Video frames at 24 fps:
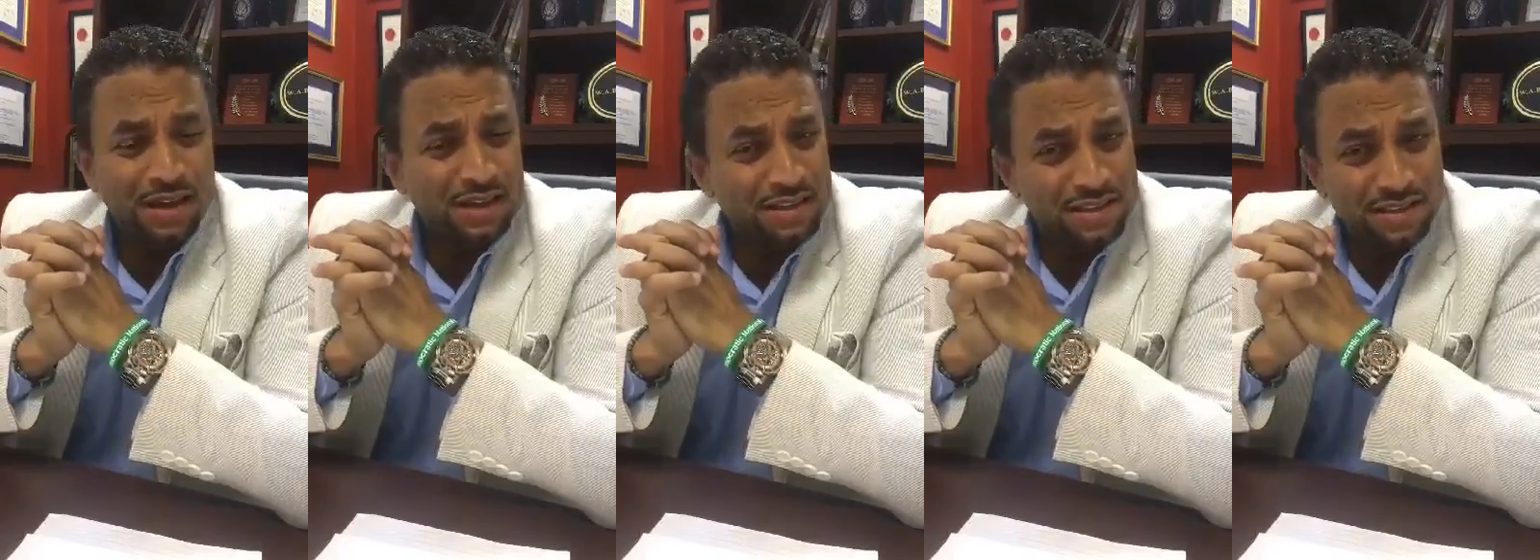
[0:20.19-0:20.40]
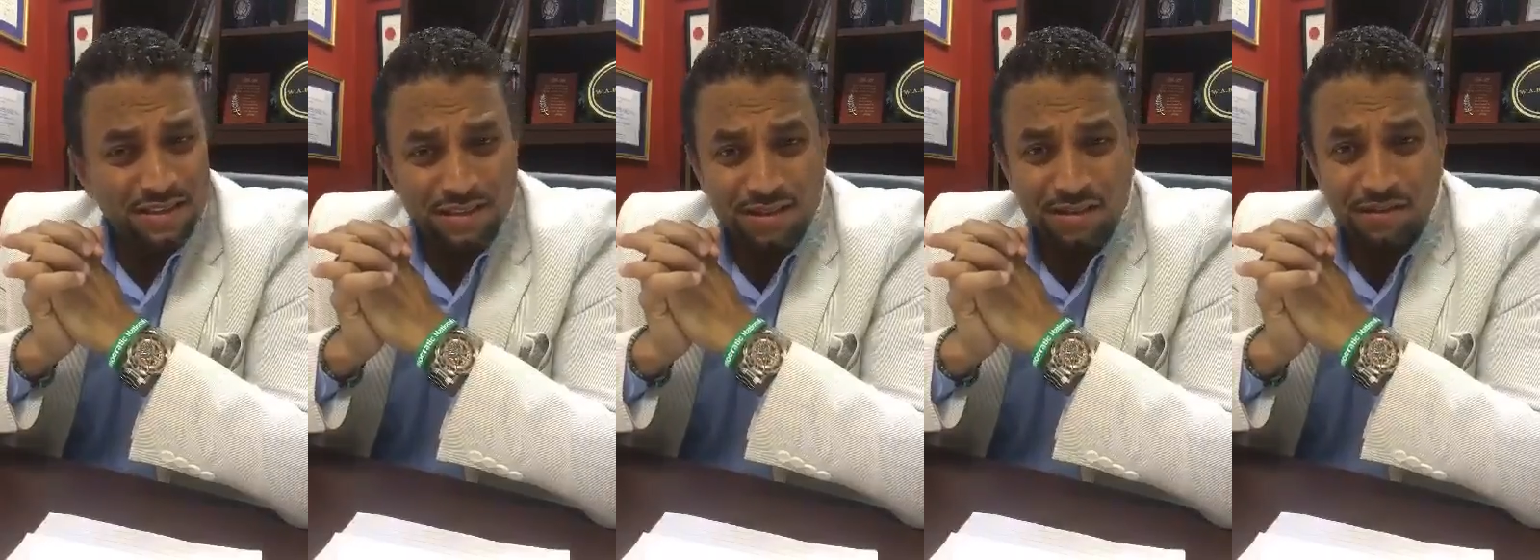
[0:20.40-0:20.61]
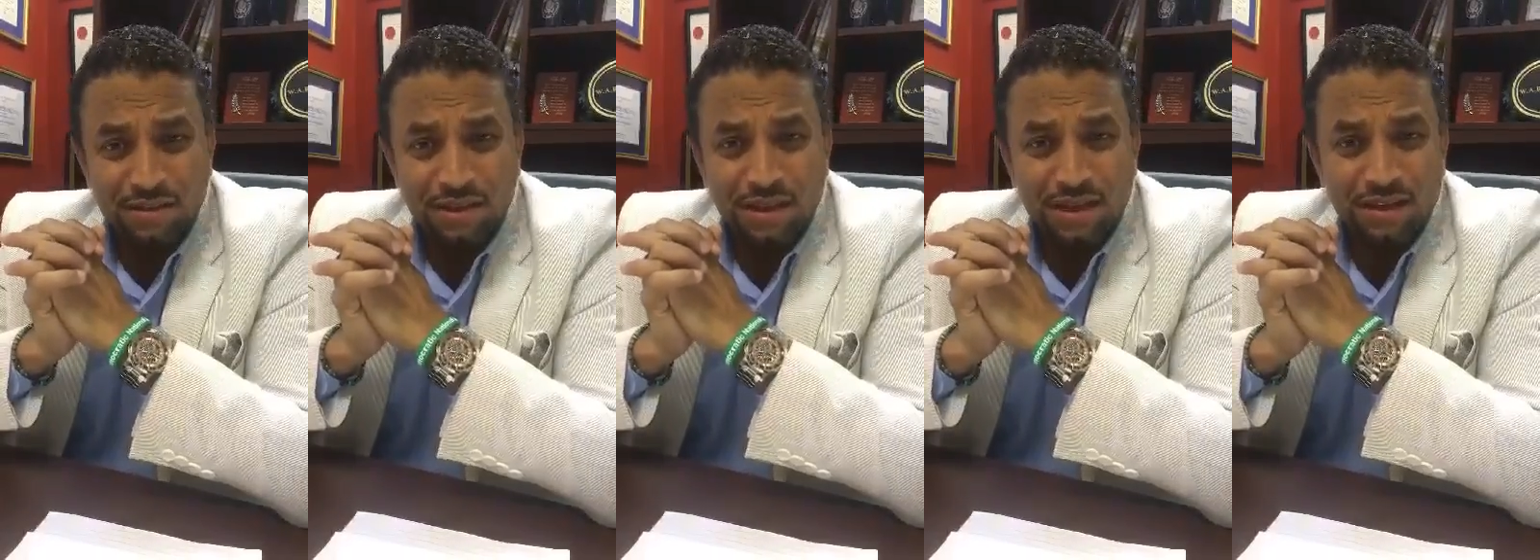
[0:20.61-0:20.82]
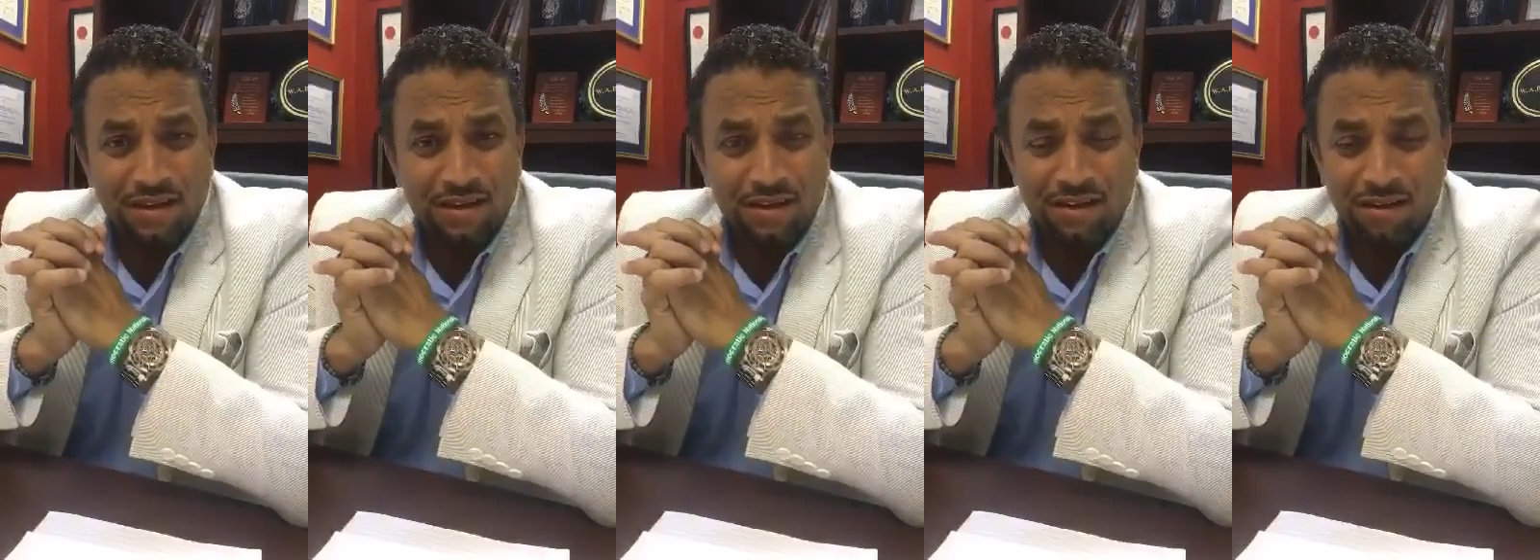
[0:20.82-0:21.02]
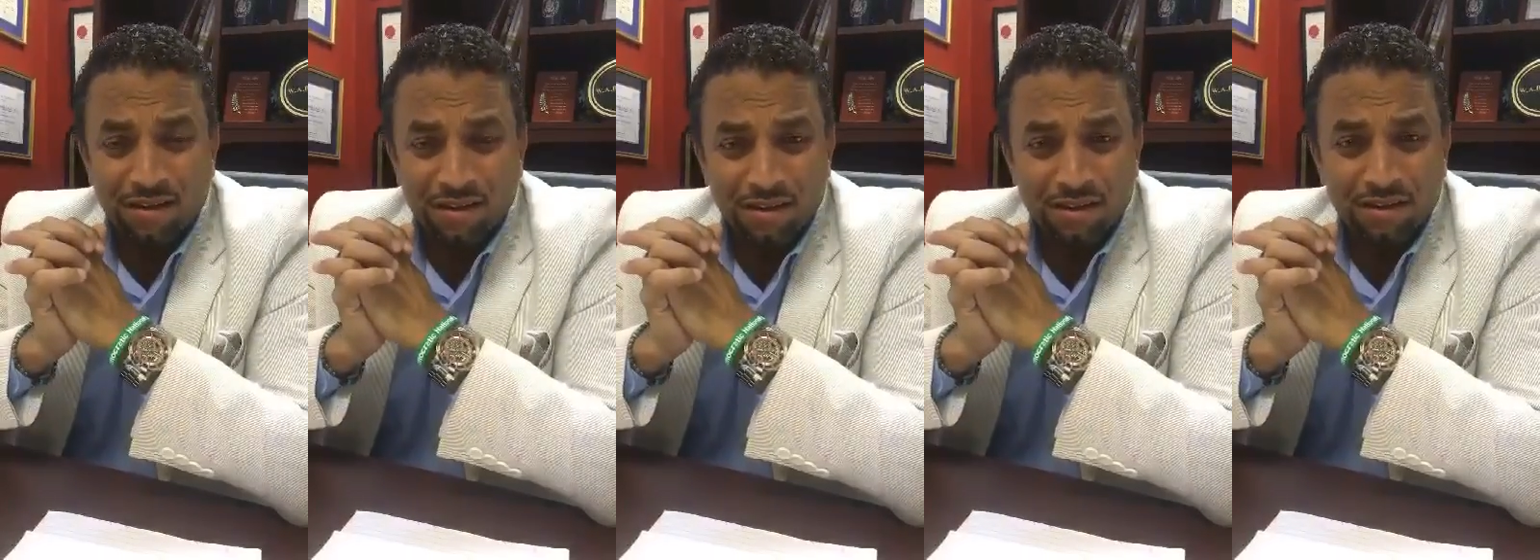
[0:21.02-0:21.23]
essence of that
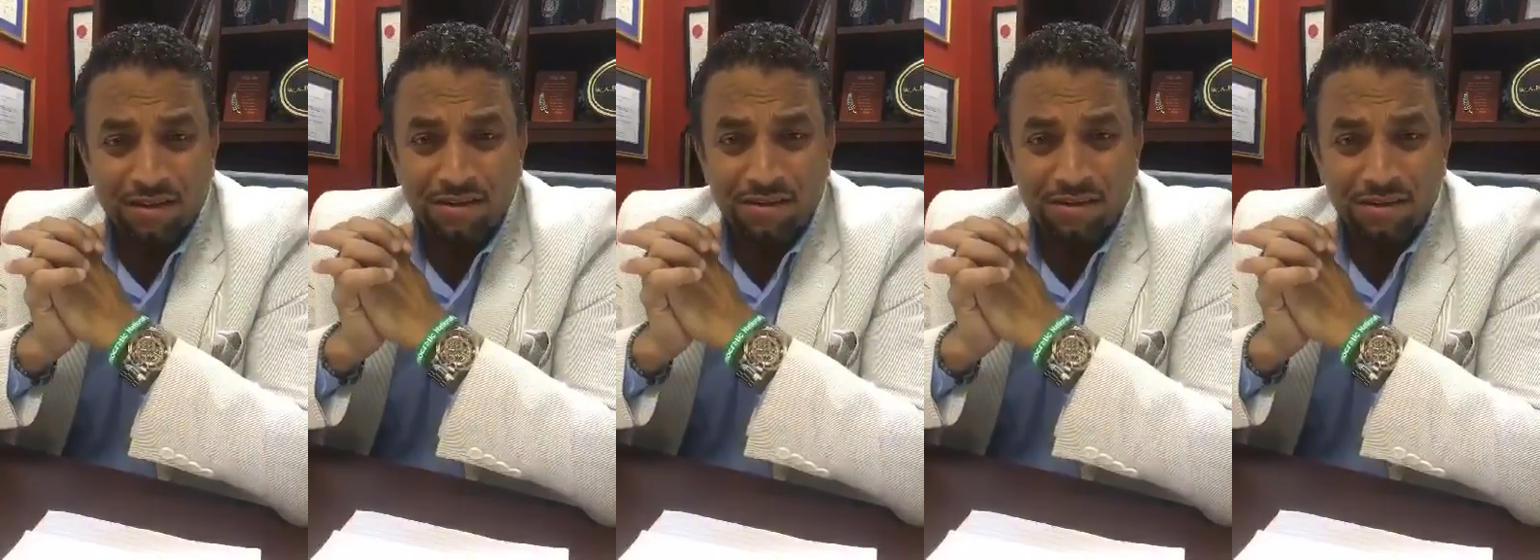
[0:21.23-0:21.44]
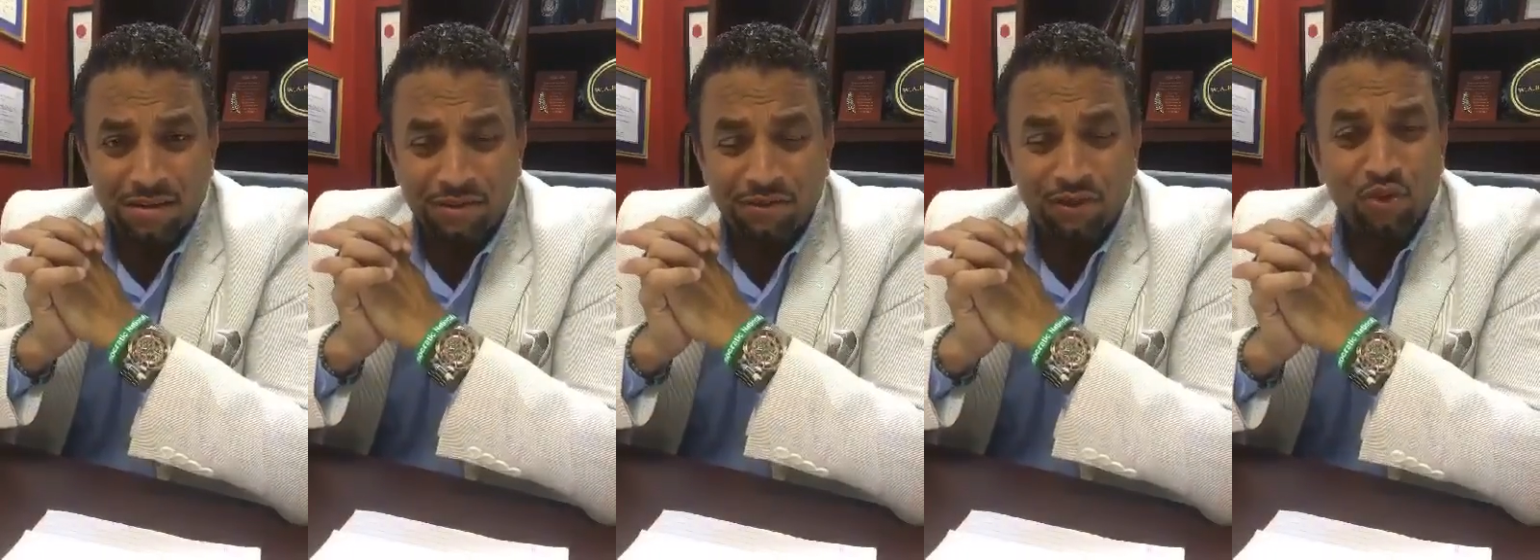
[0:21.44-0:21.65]
article.